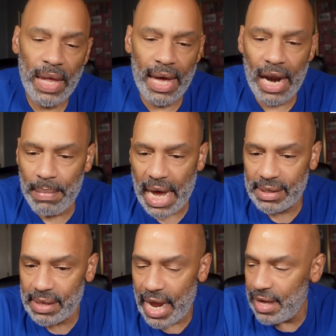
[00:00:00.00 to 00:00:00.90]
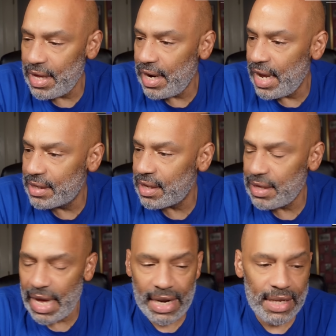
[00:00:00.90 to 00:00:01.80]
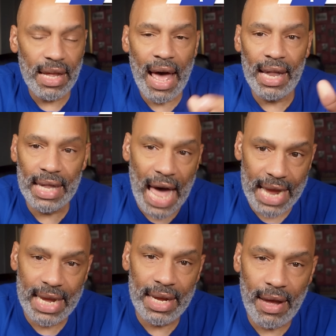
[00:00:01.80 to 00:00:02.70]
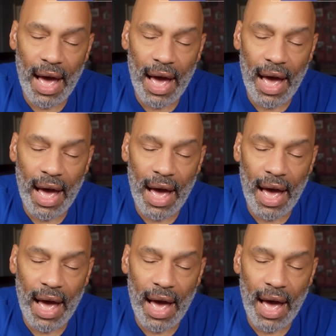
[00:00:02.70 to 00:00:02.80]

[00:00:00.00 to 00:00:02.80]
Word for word: And I'm not saying that it's that he's lying.